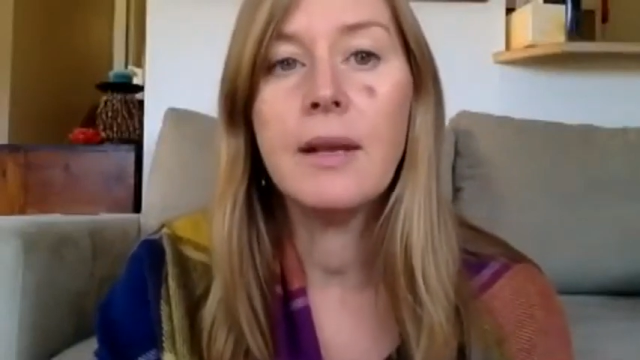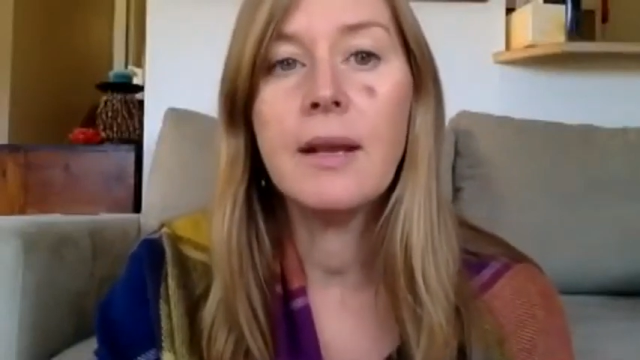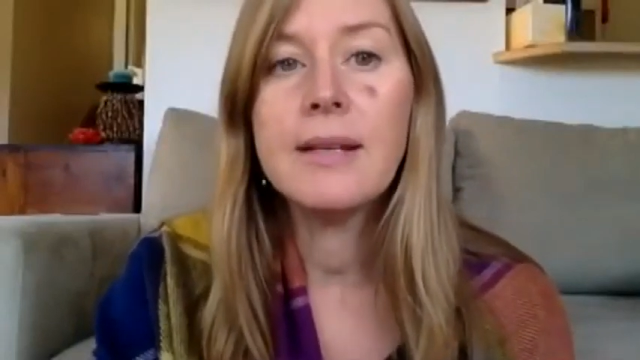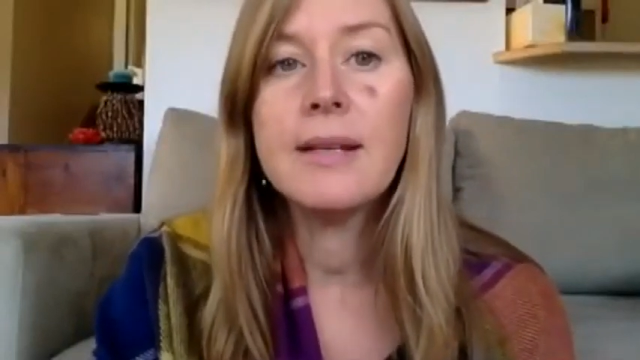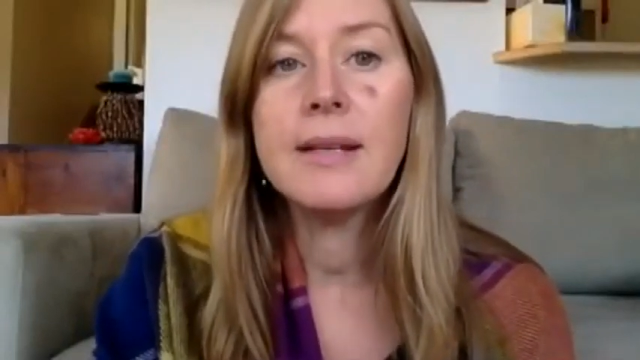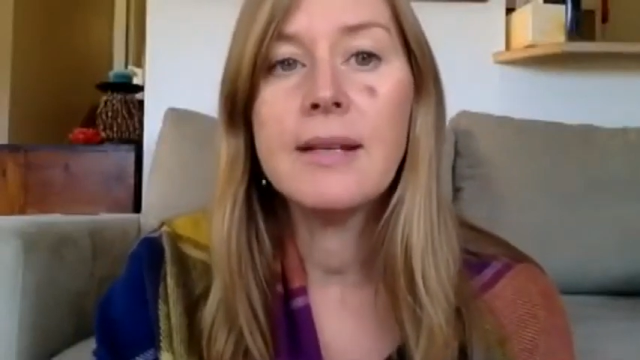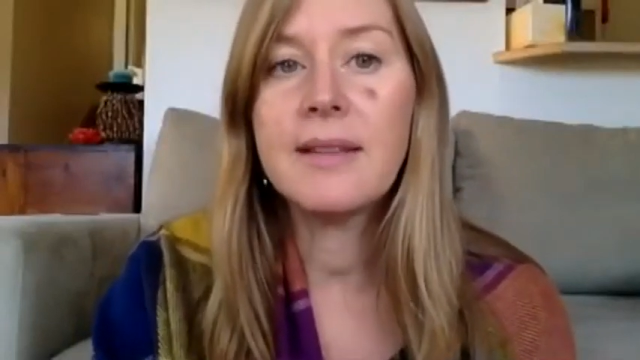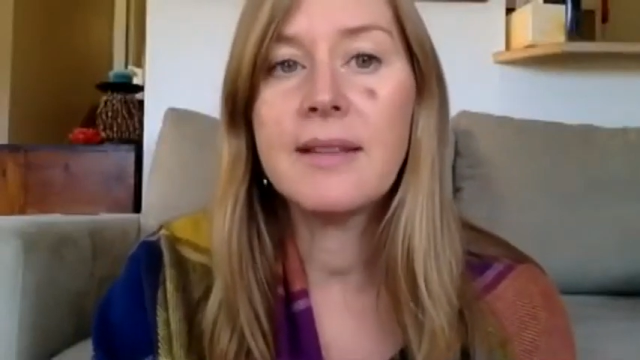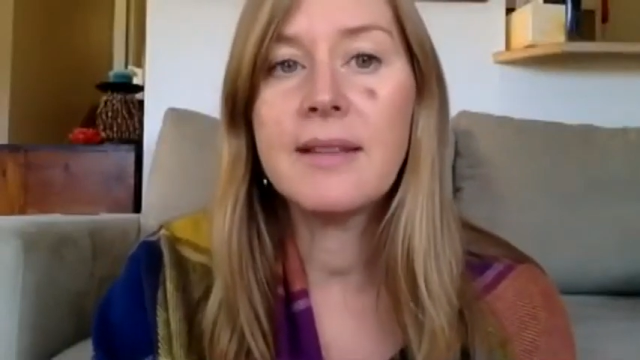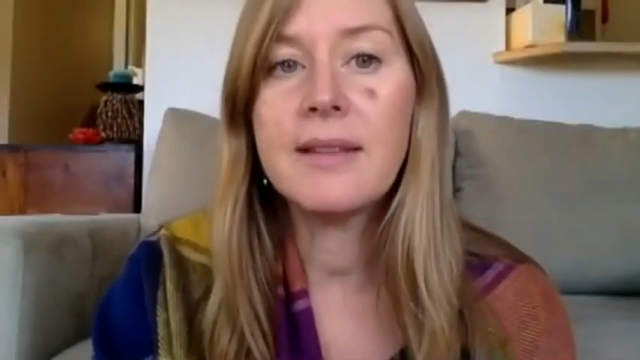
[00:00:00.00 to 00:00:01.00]

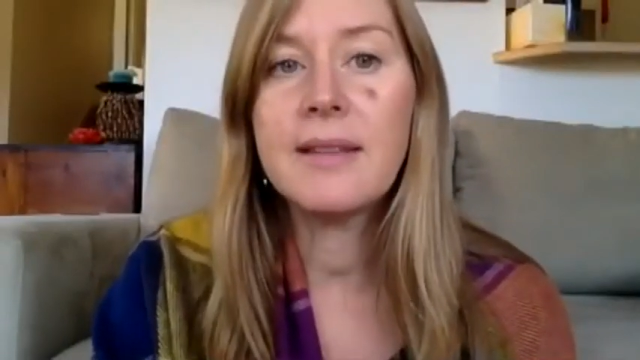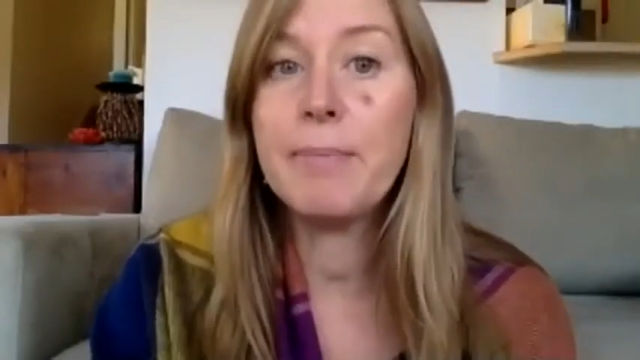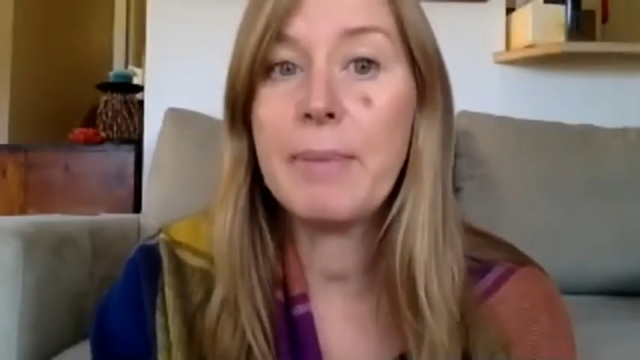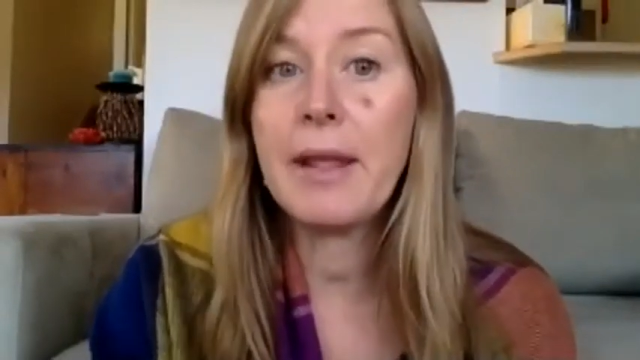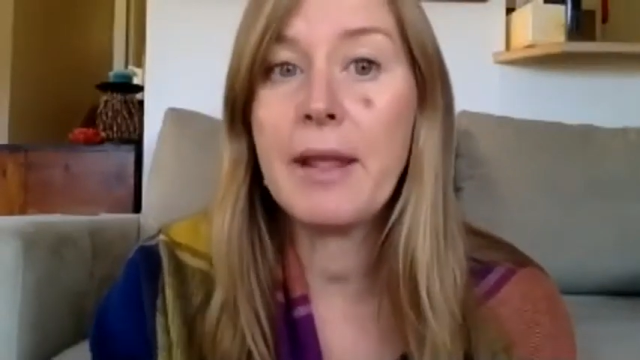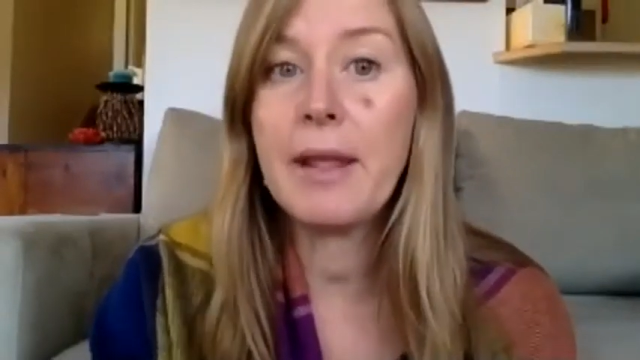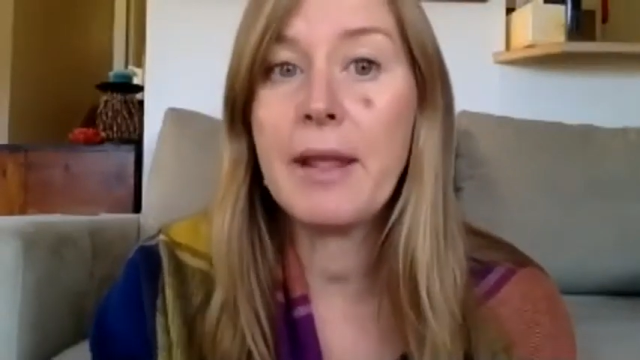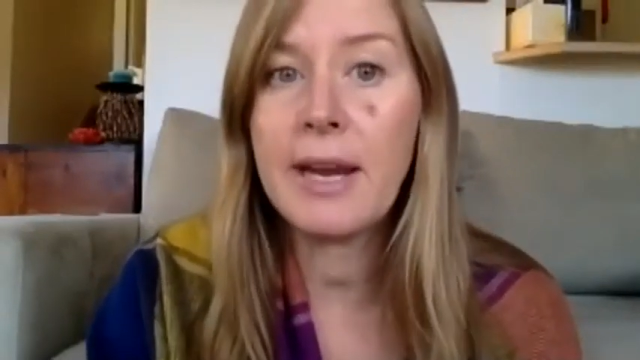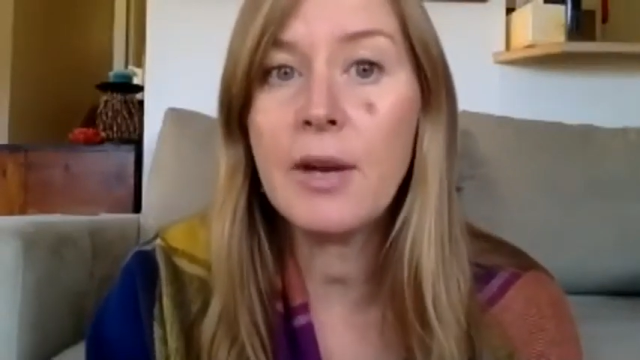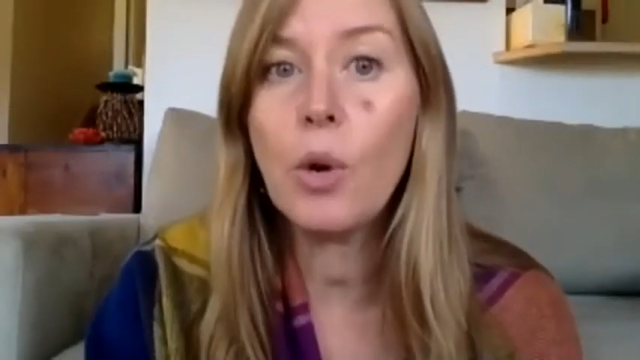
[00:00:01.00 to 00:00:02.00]
Synthetic vitamin
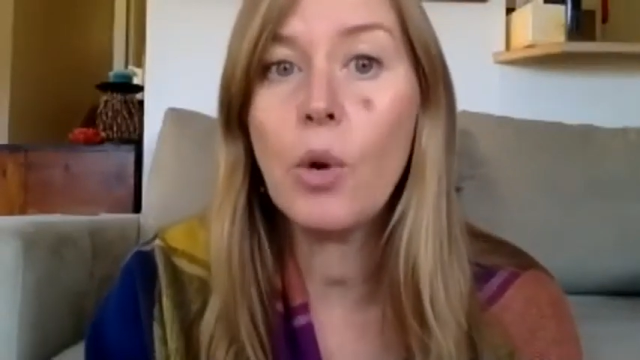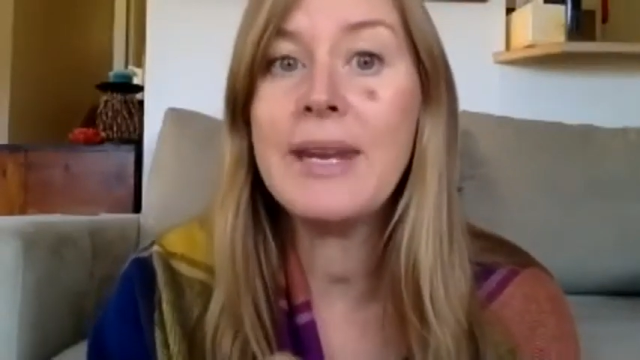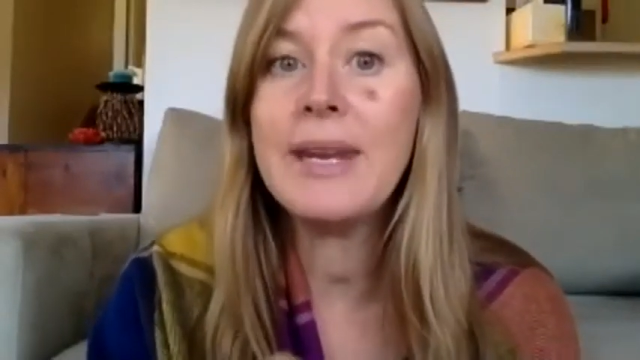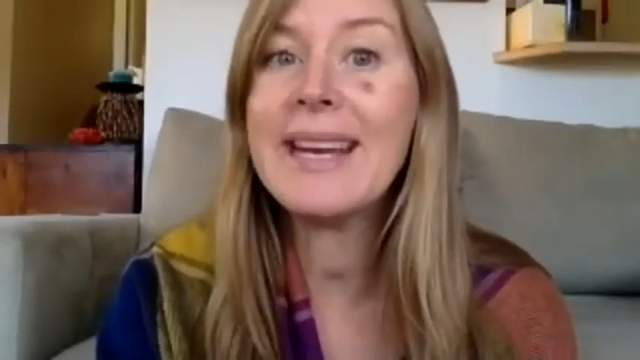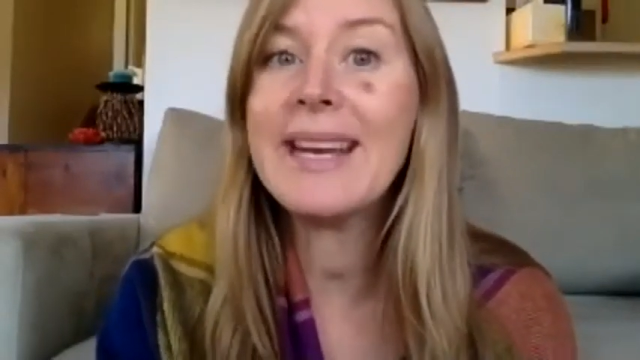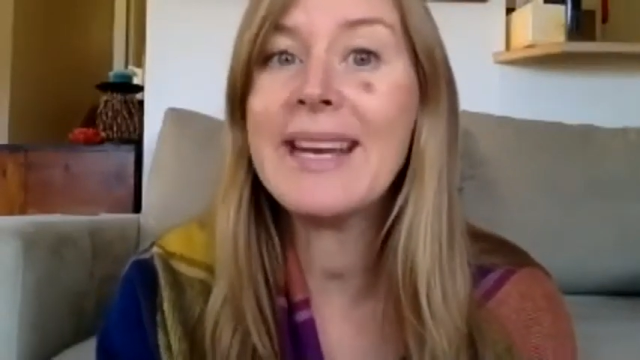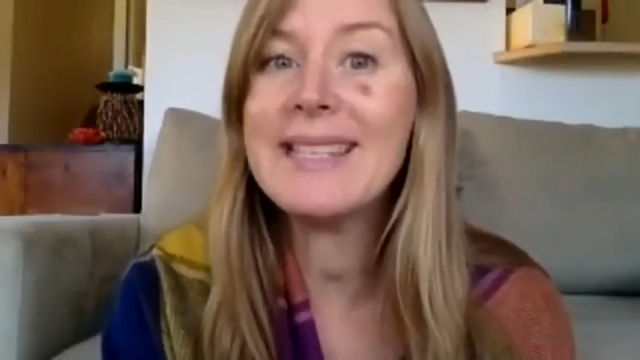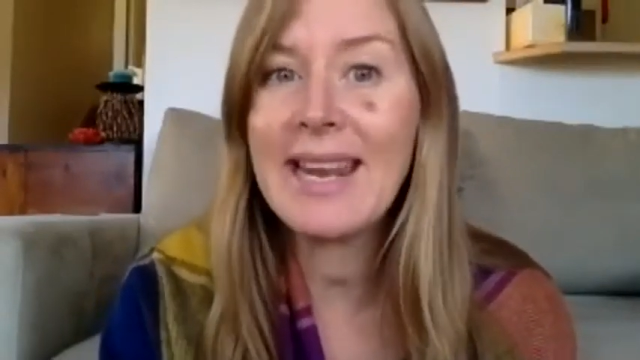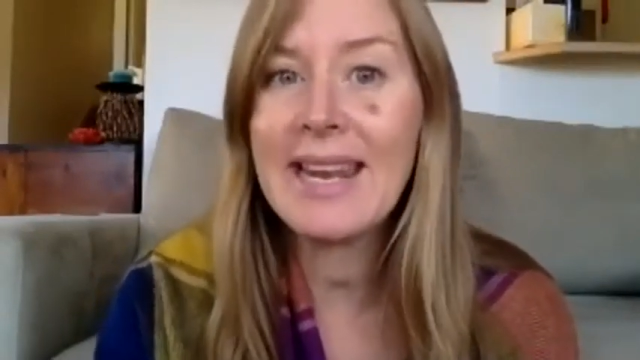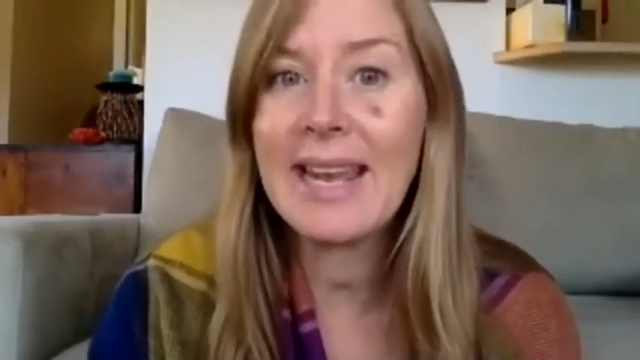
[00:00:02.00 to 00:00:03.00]
B3 or
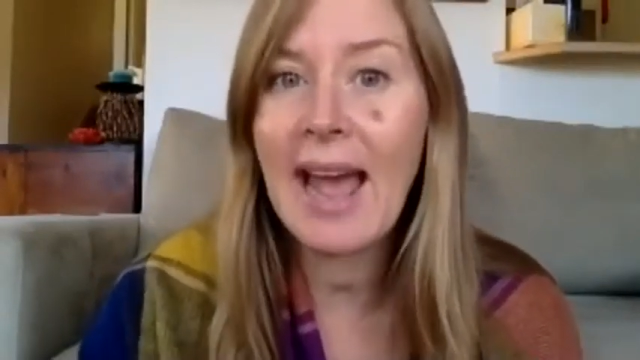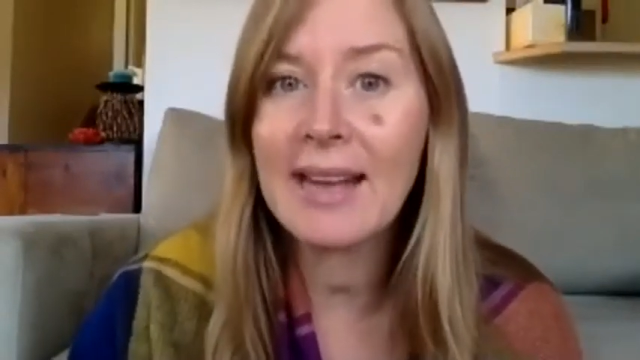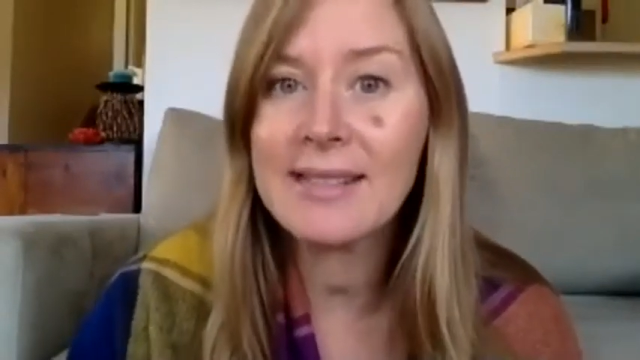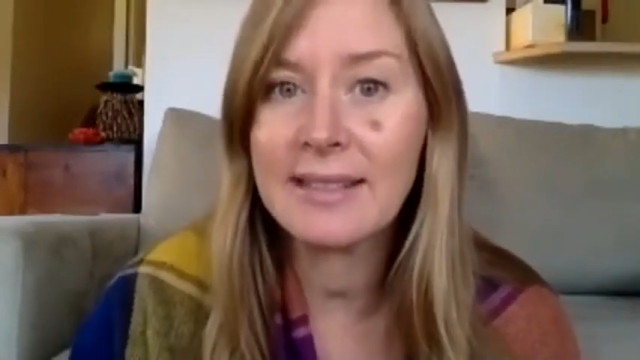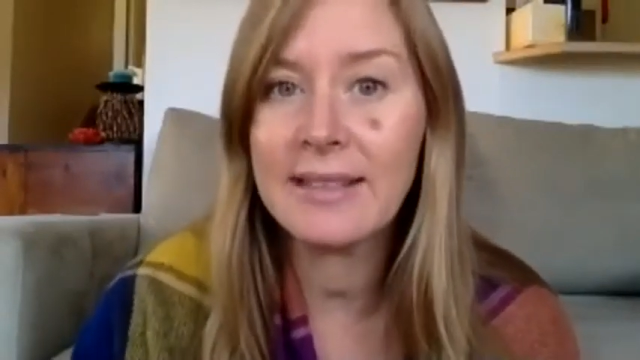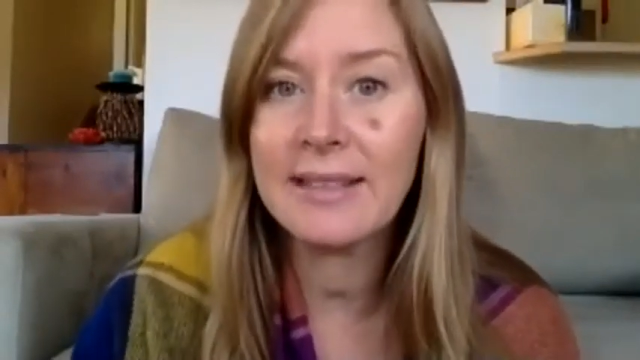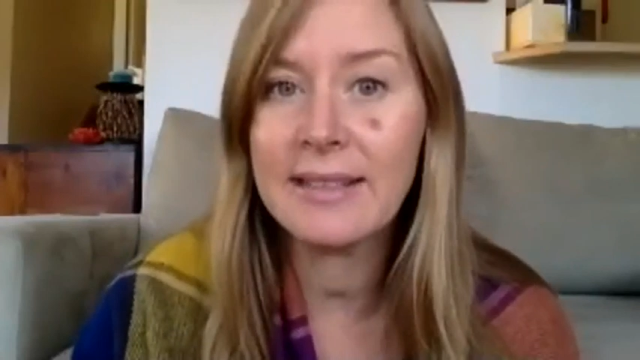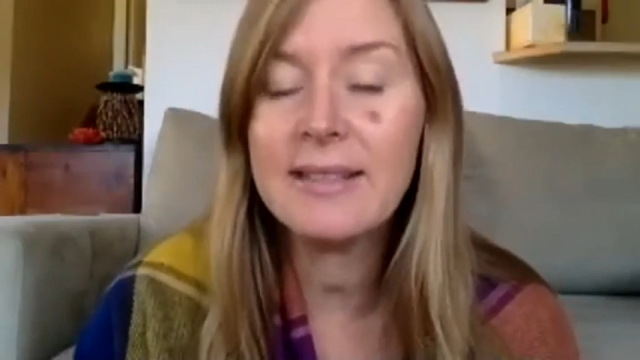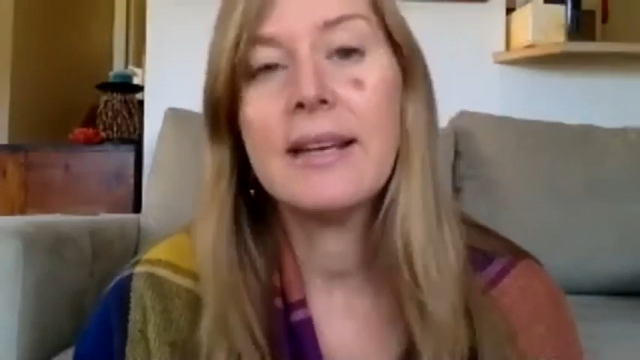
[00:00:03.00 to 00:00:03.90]
nicotinic acid